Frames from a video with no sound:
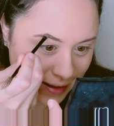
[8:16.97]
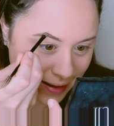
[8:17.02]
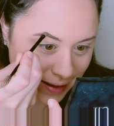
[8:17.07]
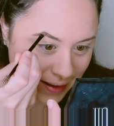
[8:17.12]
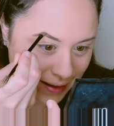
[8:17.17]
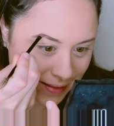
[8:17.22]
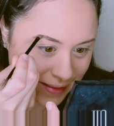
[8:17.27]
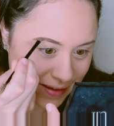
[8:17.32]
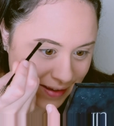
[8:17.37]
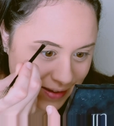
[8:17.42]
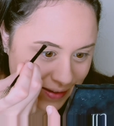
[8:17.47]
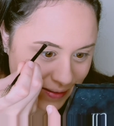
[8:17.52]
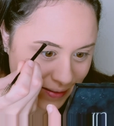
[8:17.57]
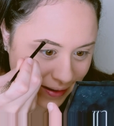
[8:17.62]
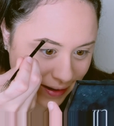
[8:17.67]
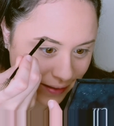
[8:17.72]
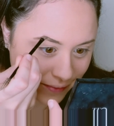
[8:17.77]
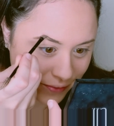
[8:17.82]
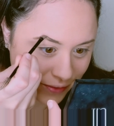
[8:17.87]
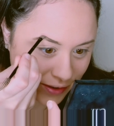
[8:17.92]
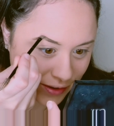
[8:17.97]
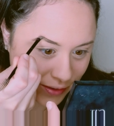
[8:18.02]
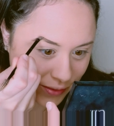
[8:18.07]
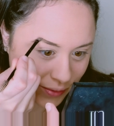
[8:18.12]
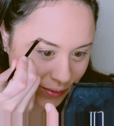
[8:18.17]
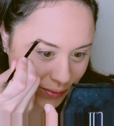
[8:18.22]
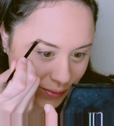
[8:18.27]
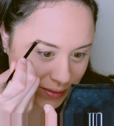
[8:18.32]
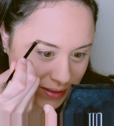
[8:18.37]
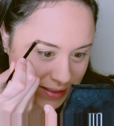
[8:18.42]
and then you have
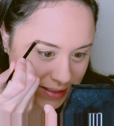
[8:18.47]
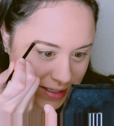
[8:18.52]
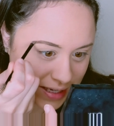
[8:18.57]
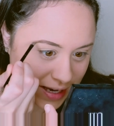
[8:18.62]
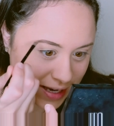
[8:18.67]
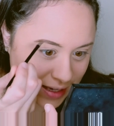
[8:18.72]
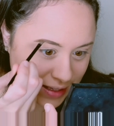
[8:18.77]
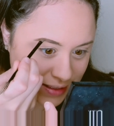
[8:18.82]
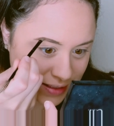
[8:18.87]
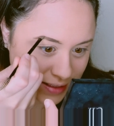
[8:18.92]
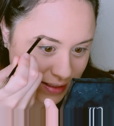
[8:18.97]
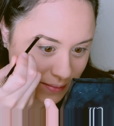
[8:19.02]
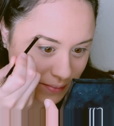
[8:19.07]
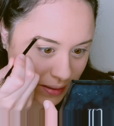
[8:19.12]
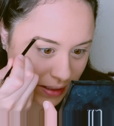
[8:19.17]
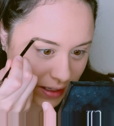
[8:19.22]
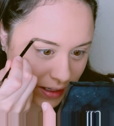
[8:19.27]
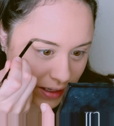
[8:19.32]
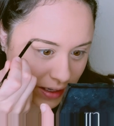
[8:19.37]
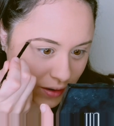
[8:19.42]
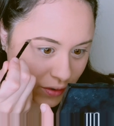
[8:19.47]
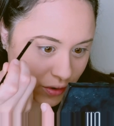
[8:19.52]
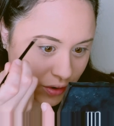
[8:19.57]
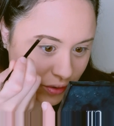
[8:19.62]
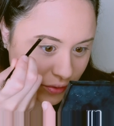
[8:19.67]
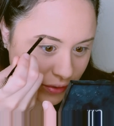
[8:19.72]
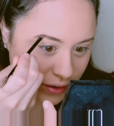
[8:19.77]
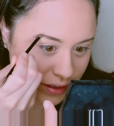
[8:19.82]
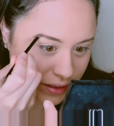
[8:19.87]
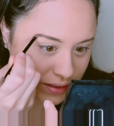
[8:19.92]
to detain somebody or
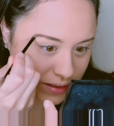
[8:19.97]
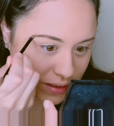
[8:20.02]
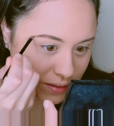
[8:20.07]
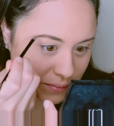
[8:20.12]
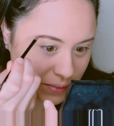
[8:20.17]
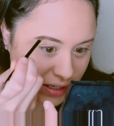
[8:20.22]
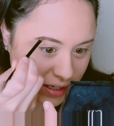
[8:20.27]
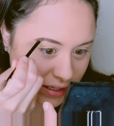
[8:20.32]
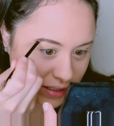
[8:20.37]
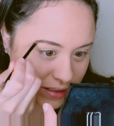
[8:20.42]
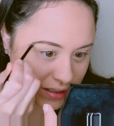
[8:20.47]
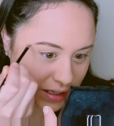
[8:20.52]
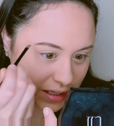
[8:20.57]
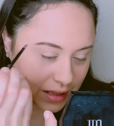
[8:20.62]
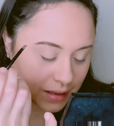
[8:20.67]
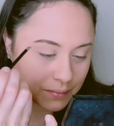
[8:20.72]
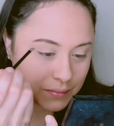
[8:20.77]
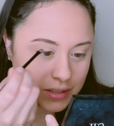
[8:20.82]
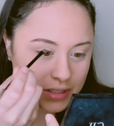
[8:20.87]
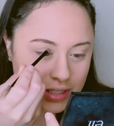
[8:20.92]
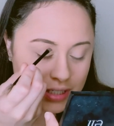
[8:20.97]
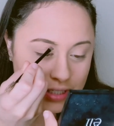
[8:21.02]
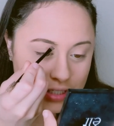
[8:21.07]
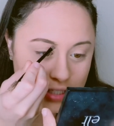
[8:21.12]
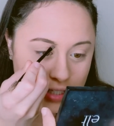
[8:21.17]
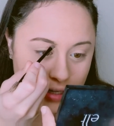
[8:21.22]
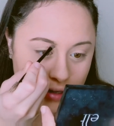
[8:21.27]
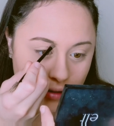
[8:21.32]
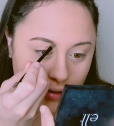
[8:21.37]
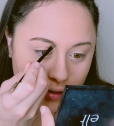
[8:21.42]
arrest somebody and take them to
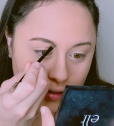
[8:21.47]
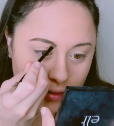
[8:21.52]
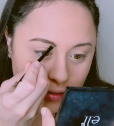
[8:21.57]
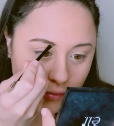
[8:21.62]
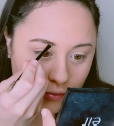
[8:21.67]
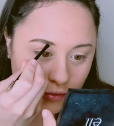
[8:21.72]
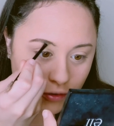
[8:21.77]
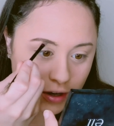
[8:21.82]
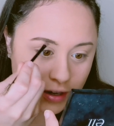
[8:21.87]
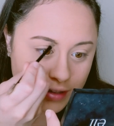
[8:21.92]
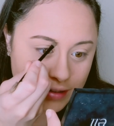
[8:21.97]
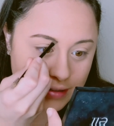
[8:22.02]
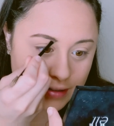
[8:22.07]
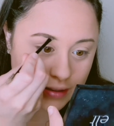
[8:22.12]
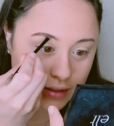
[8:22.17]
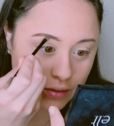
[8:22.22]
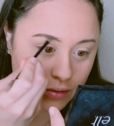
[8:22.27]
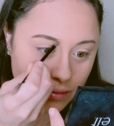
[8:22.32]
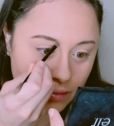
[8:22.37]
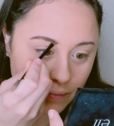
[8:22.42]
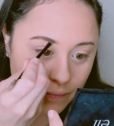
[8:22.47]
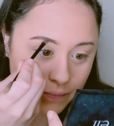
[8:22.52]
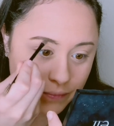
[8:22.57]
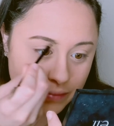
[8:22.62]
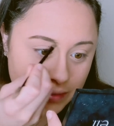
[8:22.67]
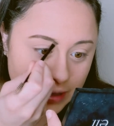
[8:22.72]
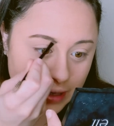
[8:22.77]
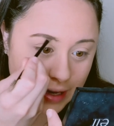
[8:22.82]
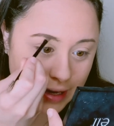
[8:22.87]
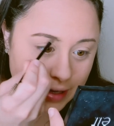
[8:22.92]
jail, and the fart is still
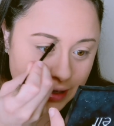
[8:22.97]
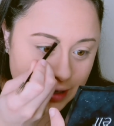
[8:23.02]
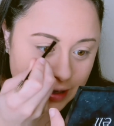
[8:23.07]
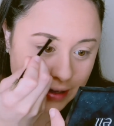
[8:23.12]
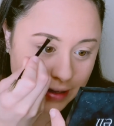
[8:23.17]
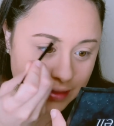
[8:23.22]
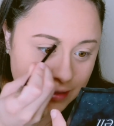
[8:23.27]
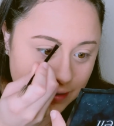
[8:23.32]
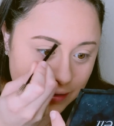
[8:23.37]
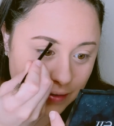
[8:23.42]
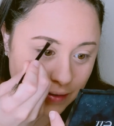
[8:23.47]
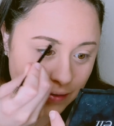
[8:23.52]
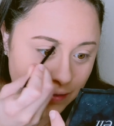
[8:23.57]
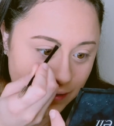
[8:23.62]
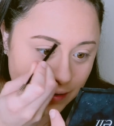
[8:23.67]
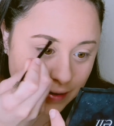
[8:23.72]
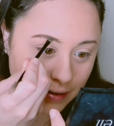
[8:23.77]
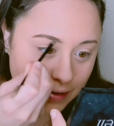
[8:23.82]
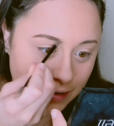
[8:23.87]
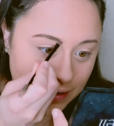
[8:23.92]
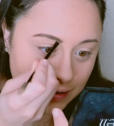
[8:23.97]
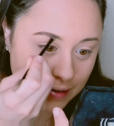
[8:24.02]
hanging in the car.